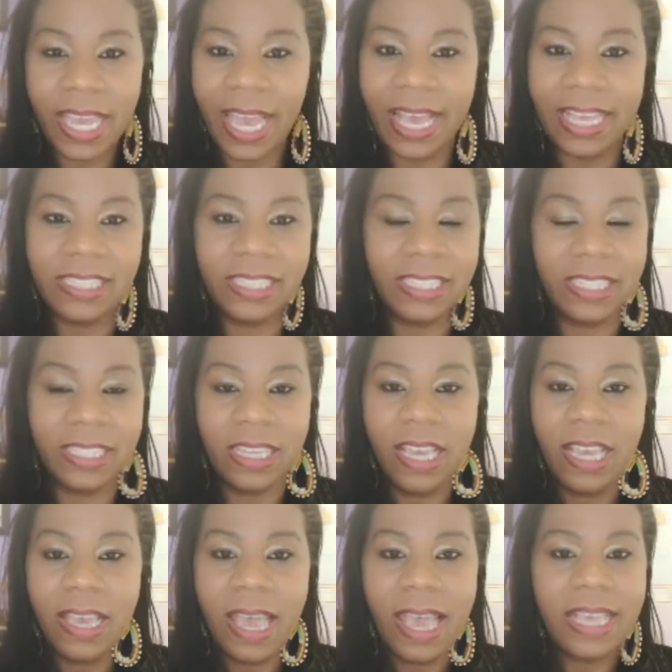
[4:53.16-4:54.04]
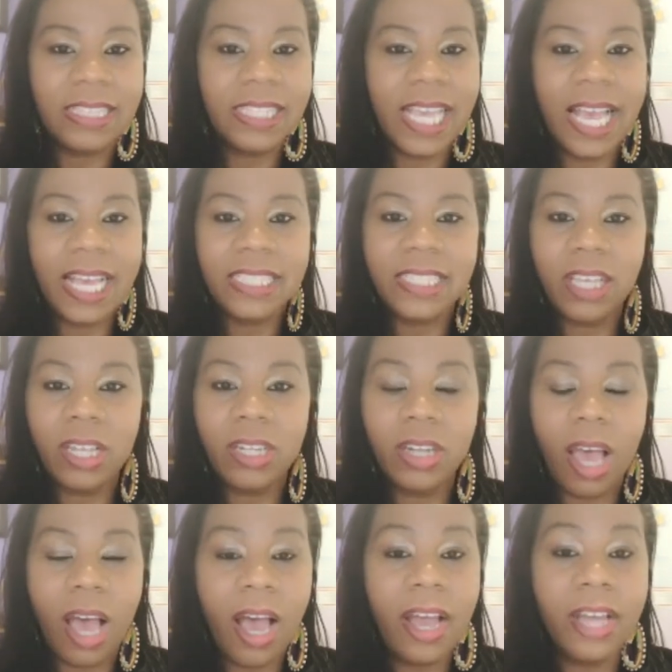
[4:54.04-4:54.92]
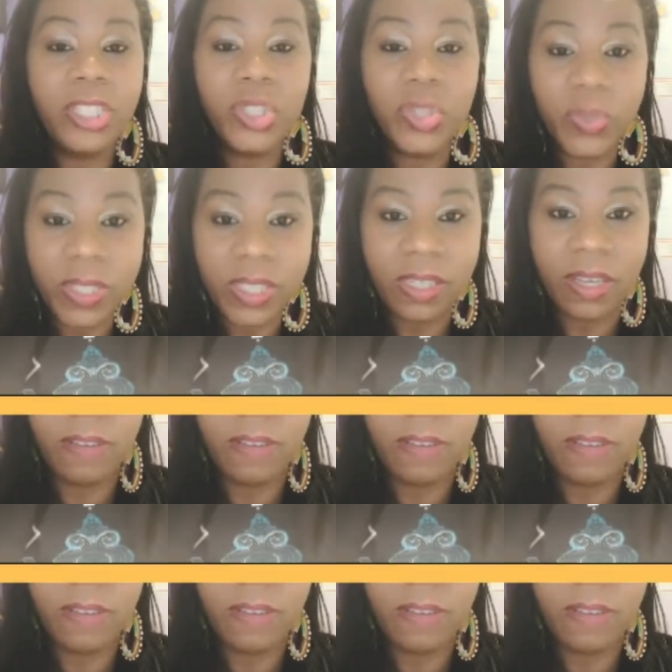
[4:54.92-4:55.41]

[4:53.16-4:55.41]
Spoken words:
hasn't, it has a hundreds